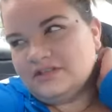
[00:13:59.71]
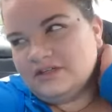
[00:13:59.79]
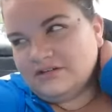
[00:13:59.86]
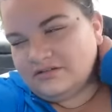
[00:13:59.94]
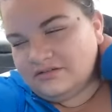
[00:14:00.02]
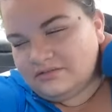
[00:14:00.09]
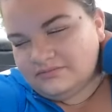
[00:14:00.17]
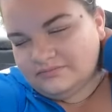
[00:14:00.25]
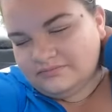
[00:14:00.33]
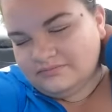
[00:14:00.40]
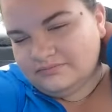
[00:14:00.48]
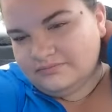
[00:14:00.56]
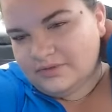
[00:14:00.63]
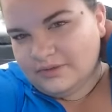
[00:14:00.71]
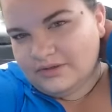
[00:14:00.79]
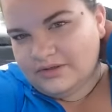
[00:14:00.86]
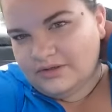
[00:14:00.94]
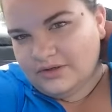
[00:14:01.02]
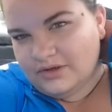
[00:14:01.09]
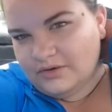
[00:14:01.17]
uh, I don't know what we're
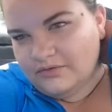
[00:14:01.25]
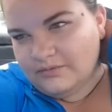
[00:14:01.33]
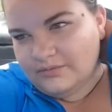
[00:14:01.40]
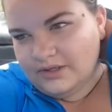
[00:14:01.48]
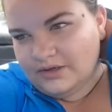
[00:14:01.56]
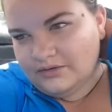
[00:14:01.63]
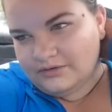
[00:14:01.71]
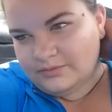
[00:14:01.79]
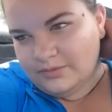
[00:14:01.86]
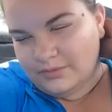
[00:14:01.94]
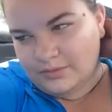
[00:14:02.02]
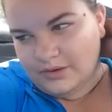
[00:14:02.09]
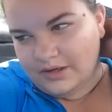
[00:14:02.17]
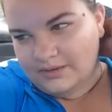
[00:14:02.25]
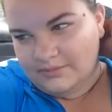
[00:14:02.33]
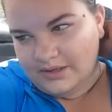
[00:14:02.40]
gonna go from here. There's people walking